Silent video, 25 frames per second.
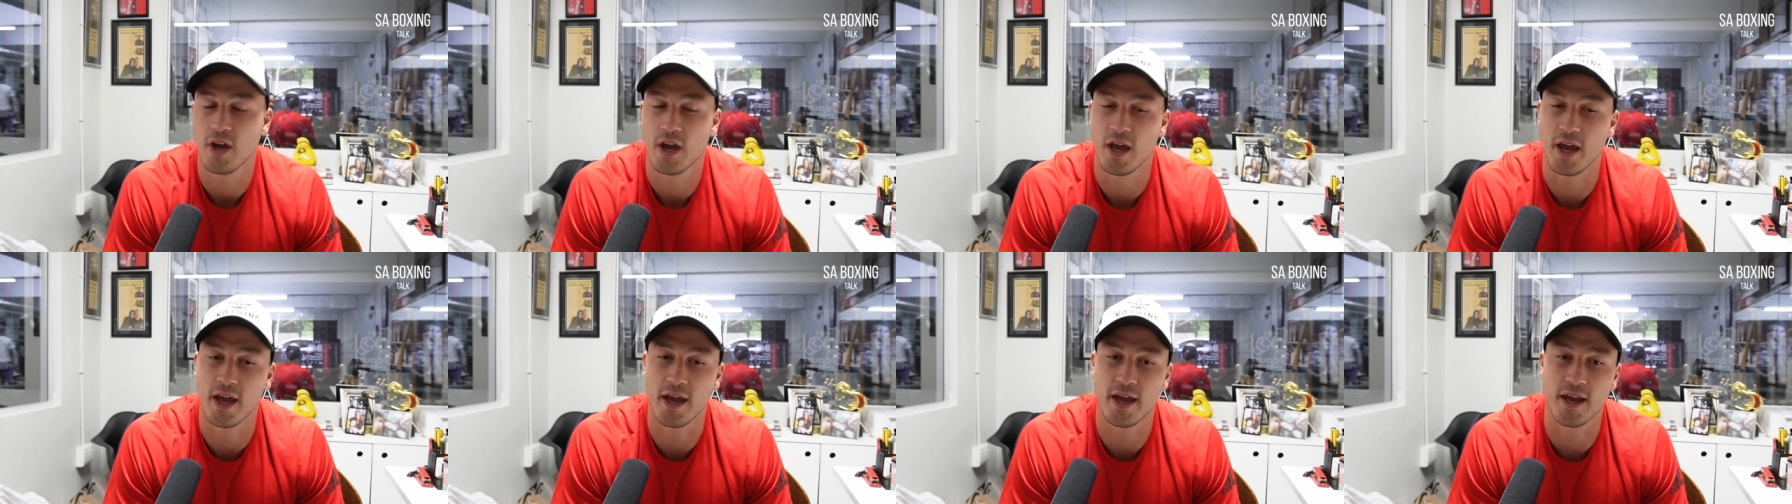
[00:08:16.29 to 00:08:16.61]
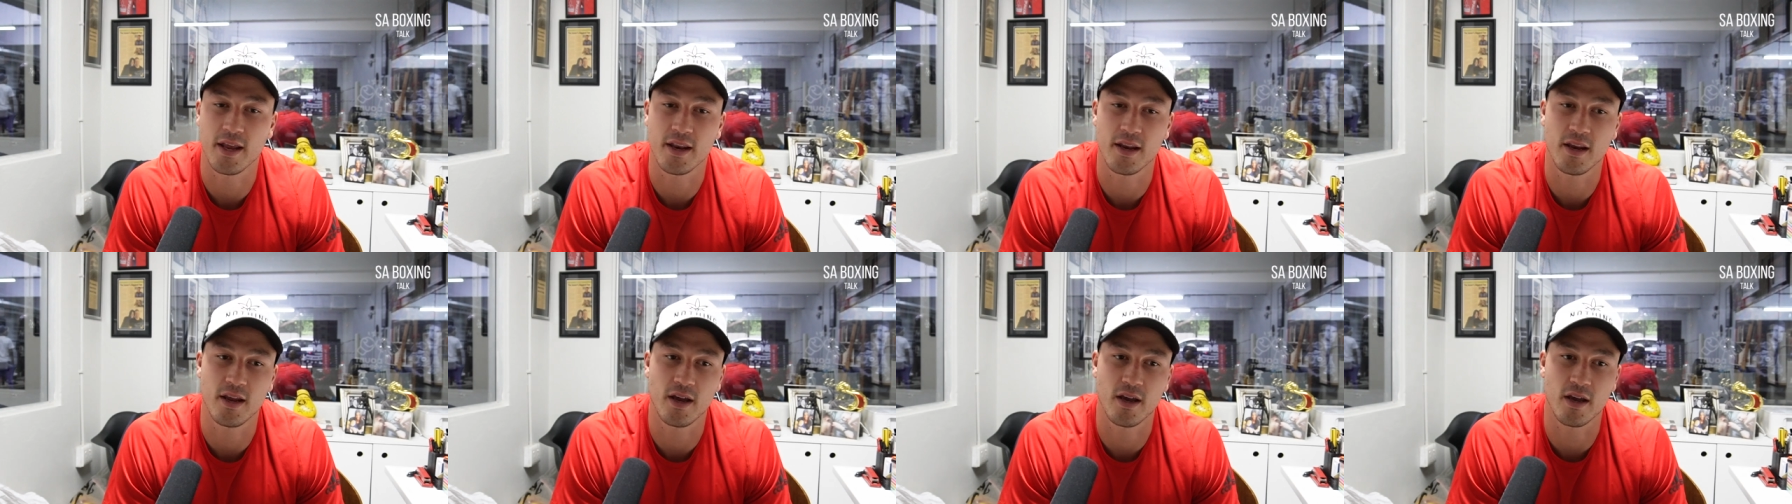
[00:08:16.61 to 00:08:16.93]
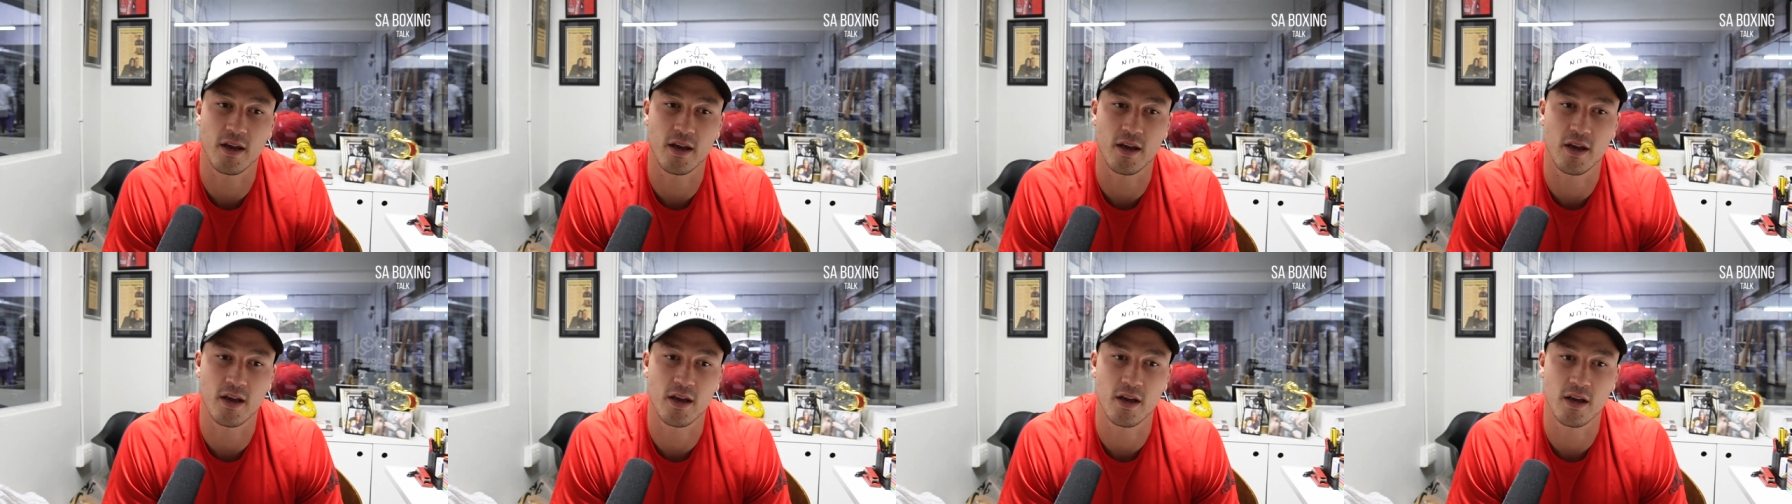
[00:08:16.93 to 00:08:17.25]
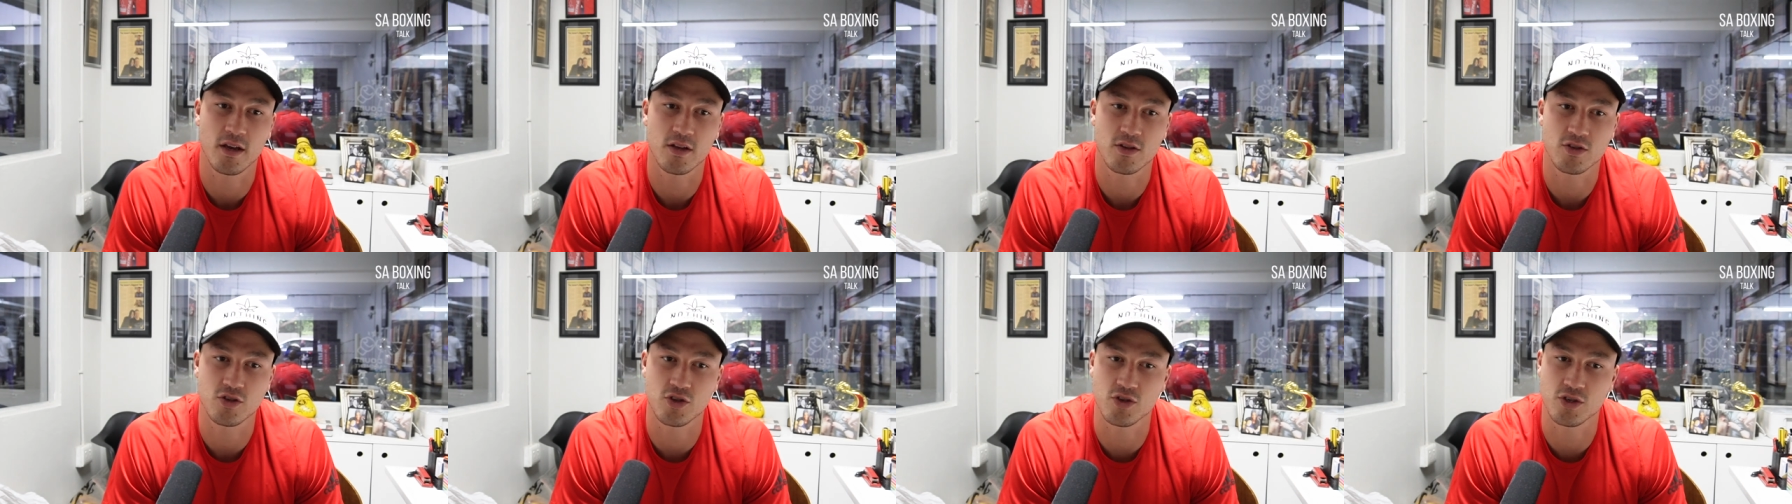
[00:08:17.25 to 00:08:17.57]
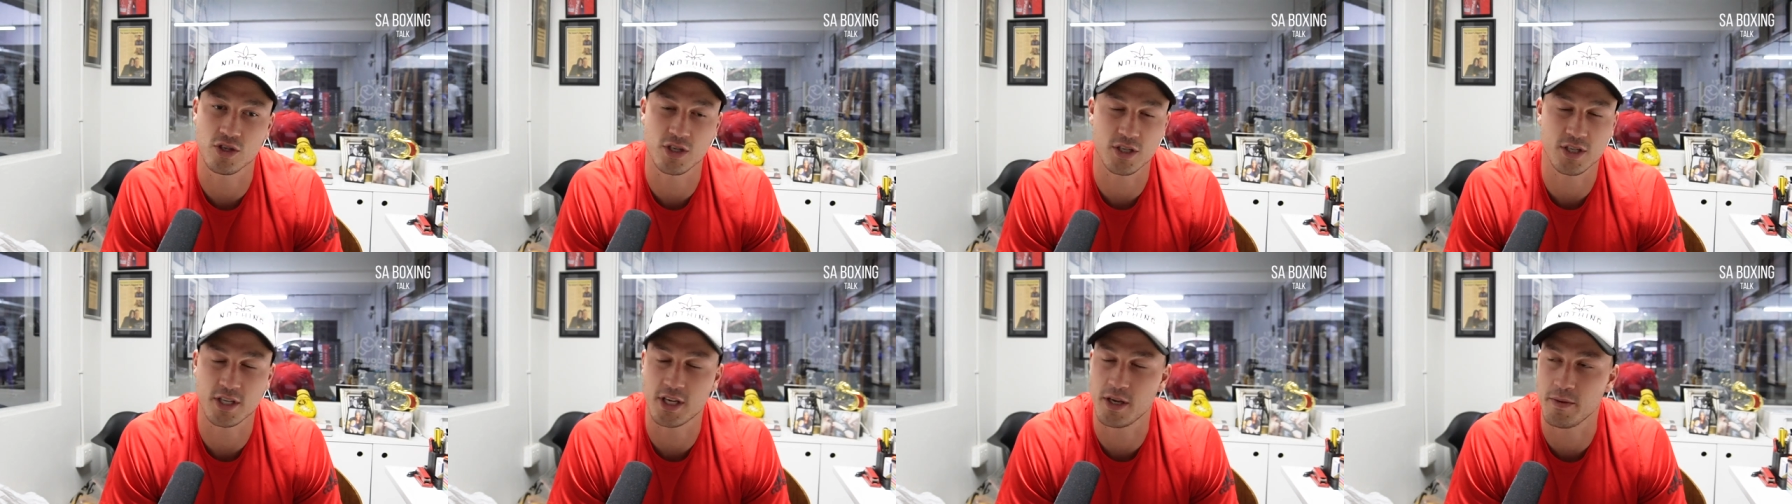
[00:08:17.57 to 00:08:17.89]
and to
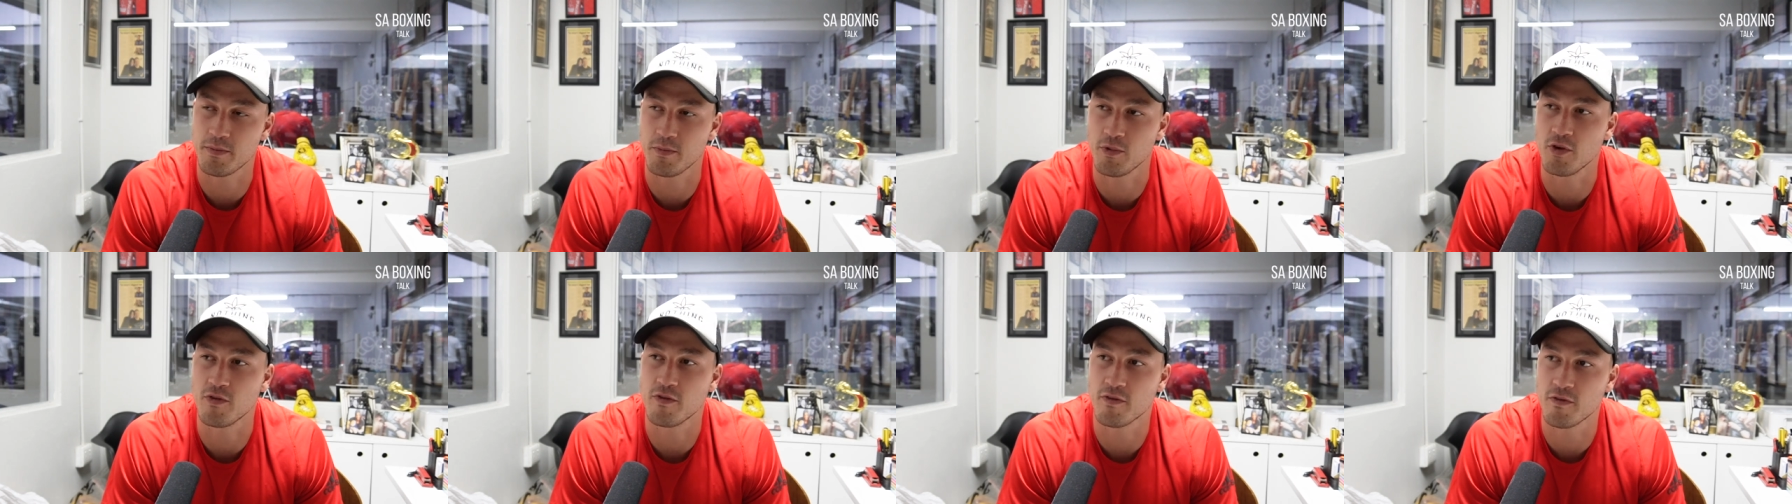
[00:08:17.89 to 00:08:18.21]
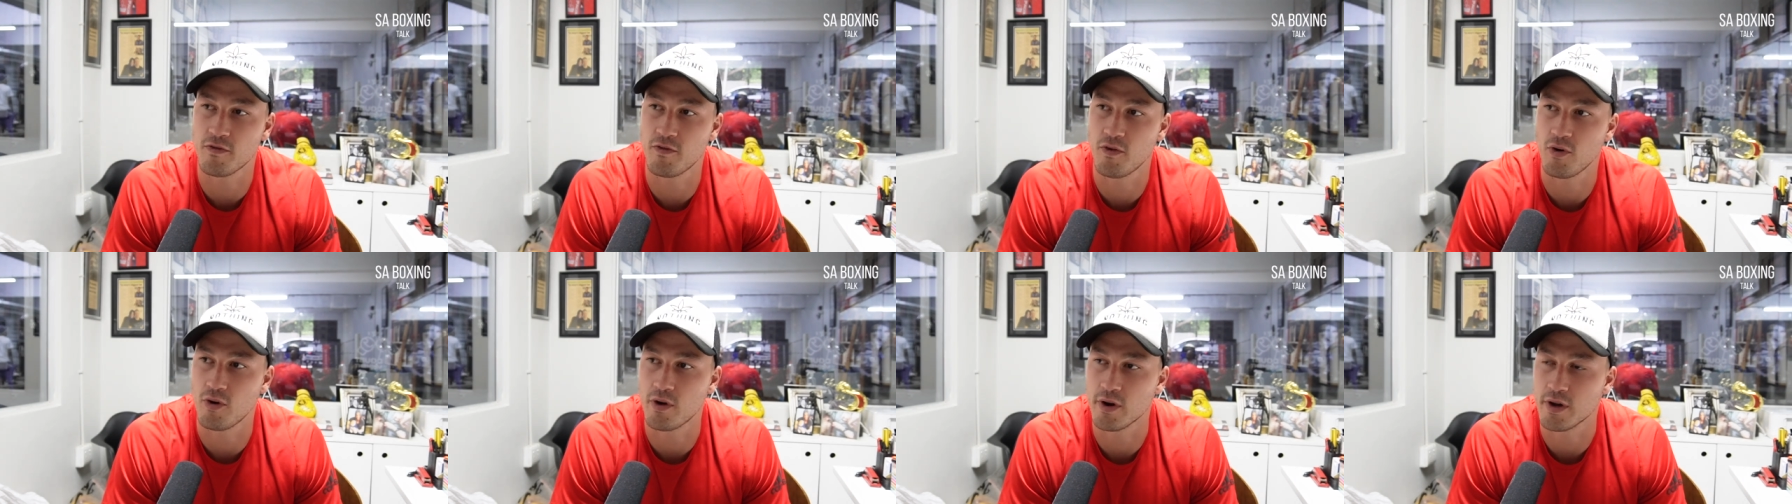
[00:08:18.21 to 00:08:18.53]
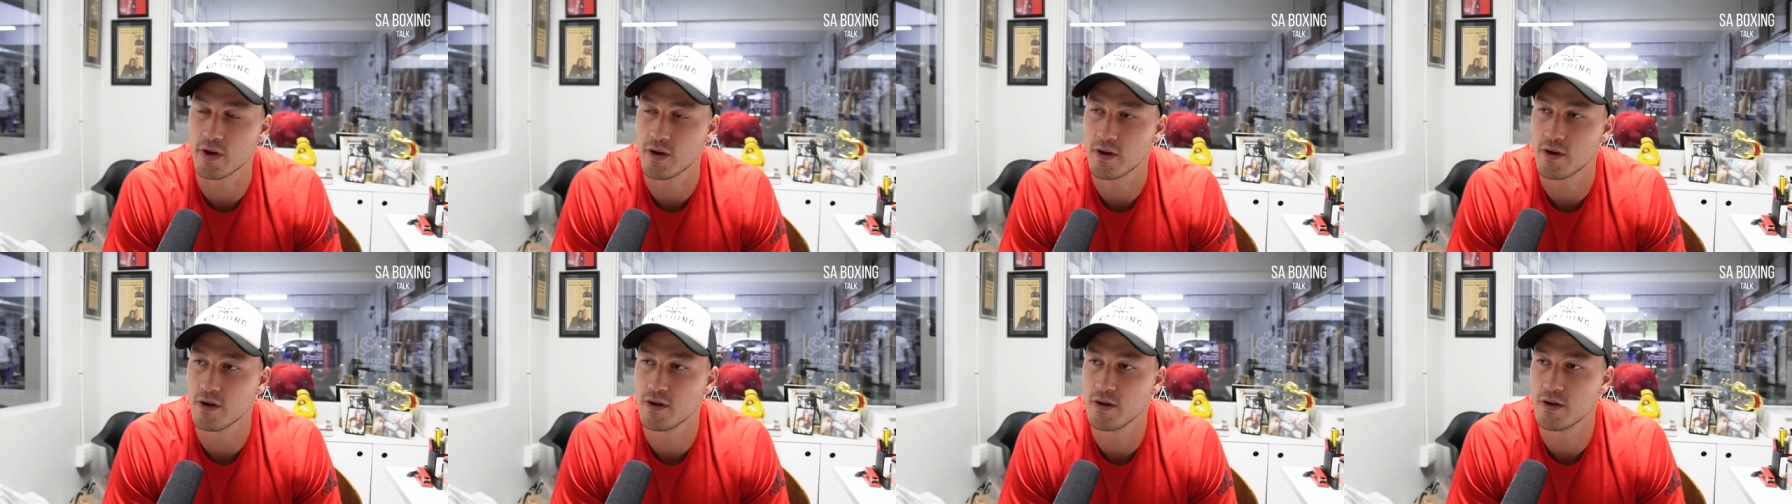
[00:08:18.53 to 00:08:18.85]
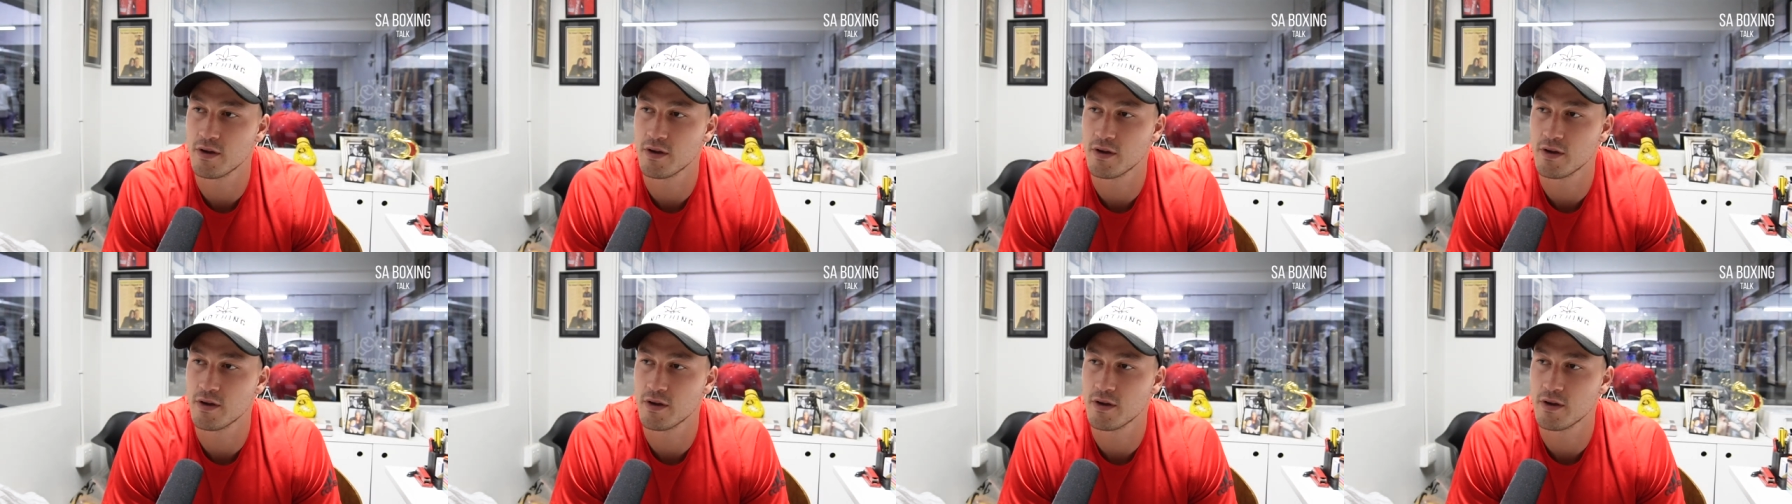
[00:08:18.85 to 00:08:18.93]
just keep moving forward.